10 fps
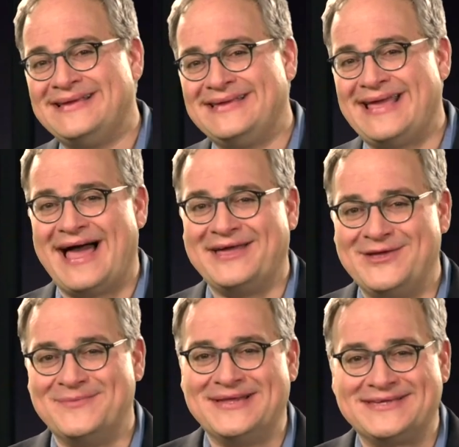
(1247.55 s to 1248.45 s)
Yeah,
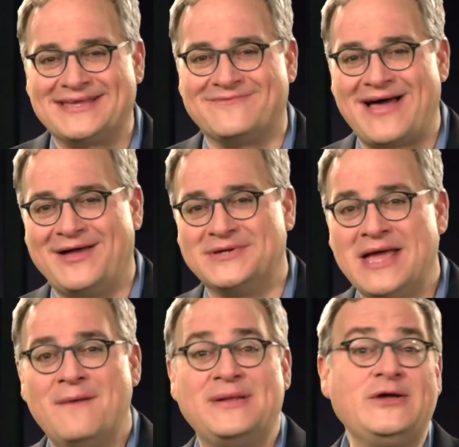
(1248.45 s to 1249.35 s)
humanistic values.
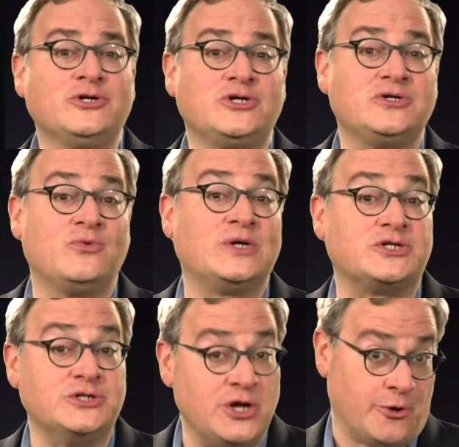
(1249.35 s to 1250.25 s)
But here's
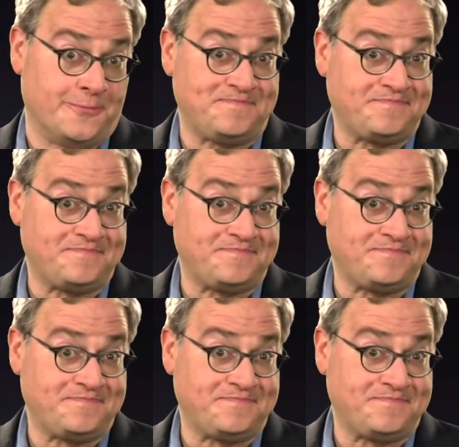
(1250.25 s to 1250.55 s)
what's new.